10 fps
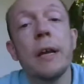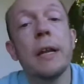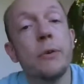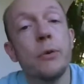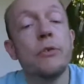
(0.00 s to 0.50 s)

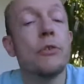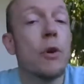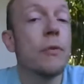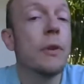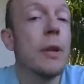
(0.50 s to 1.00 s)
And then users
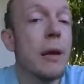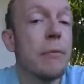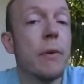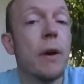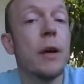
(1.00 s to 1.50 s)
often
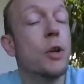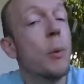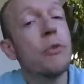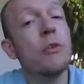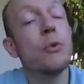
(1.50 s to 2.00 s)
have the
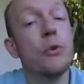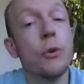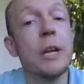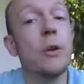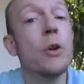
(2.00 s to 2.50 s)
option to
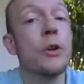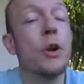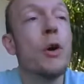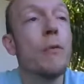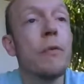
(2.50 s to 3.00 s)
turn it on and
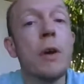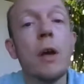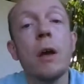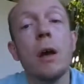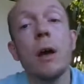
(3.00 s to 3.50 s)
off.
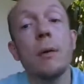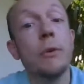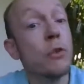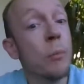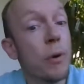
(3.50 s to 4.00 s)

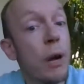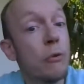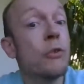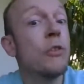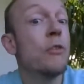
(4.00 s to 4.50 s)
With some
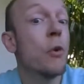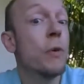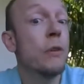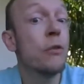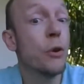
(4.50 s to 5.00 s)
browsers, it's
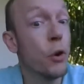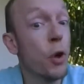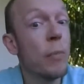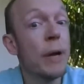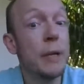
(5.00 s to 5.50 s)
already turned
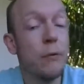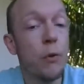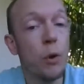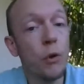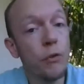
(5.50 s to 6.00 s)
on by
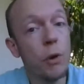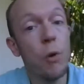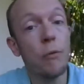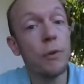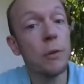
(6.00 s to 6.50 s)
default. So
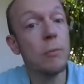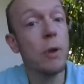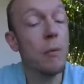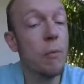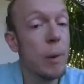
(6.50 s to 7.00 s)
often
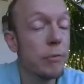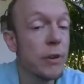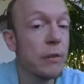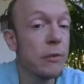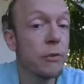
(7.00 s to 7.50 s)

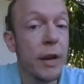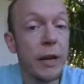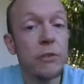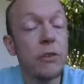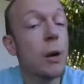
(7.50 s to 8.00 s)
website
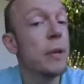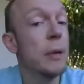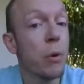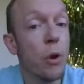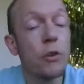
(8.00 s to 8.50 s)
trackers are
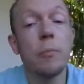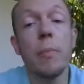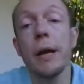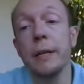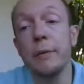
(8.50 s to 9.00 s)
being blocked
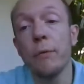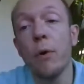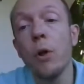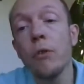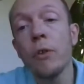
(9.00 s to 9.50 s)
by
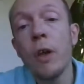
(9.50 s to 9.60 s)
default.